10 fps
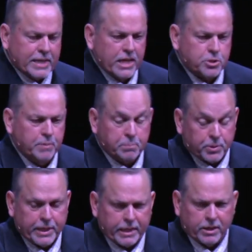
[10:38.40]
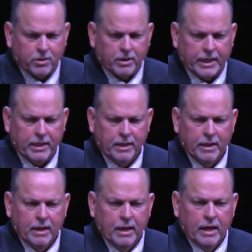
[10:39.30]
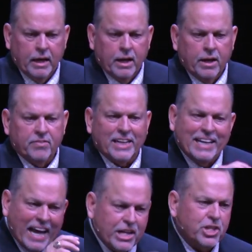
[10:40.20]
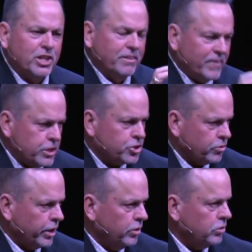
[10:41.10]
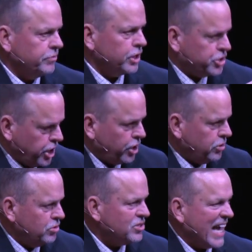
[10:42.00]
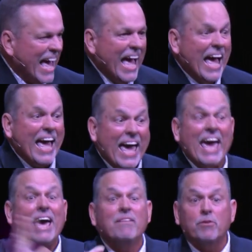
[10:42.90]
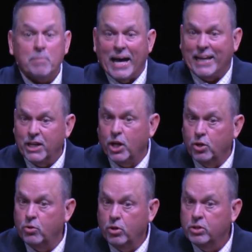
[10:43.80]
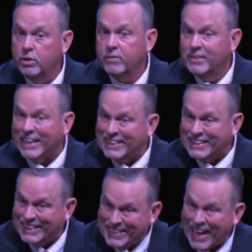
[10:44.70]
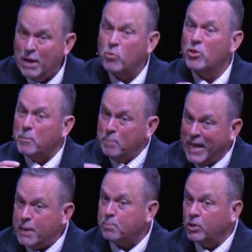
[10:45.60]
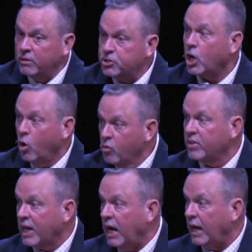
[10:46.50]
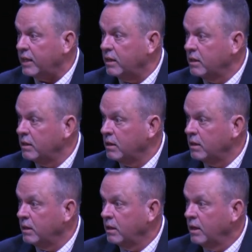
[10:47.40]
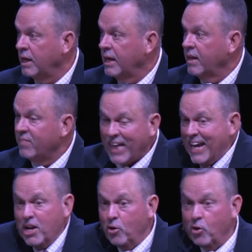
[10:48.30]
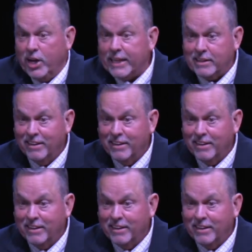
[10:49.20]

Testament, particularly, the nation of Israel, the Jews, everybody knew that they were the people of Jehovah God. They knew it.